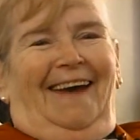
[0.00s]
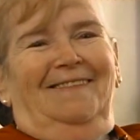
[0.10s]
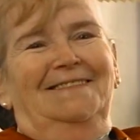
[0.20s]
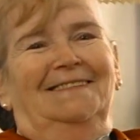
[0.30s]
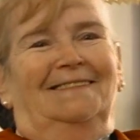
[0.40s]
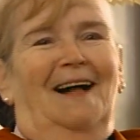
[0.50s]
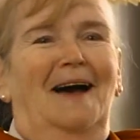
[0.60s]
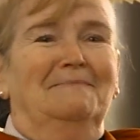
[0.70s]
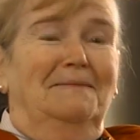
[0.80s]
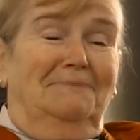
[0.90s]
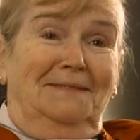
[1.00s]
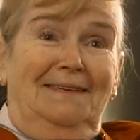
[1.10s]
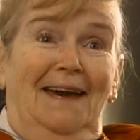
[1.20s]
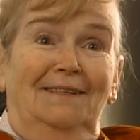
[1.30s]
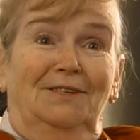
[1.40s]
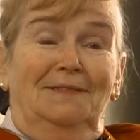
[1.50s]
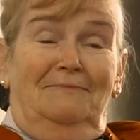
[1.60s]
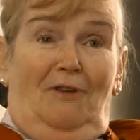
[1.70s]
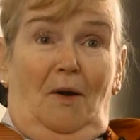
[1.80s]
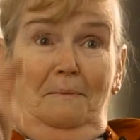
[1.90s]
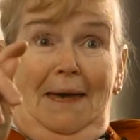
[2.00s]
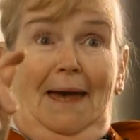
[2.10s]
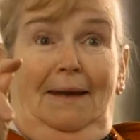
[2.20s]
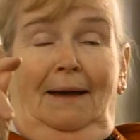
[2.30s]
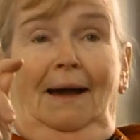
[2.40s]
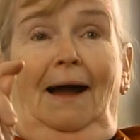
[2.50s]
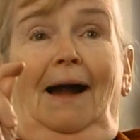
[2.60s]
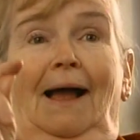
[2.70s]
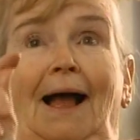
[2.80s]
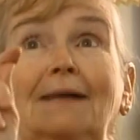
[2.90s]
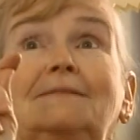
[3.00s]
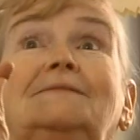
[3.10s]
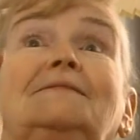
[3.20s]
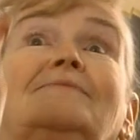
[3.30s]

We used to climb up on the edge of our bed and see